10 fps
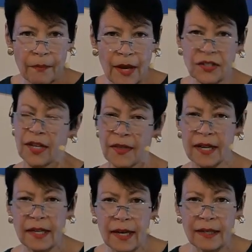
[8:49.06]
I'll say that
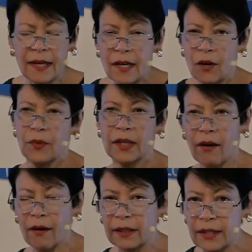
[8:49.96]
again,
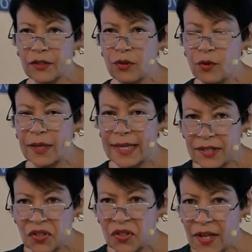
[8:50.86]
regardless who is
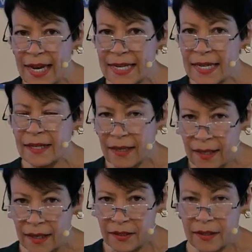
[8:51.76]
saying
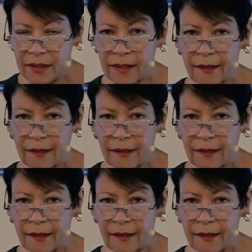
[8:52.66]
it.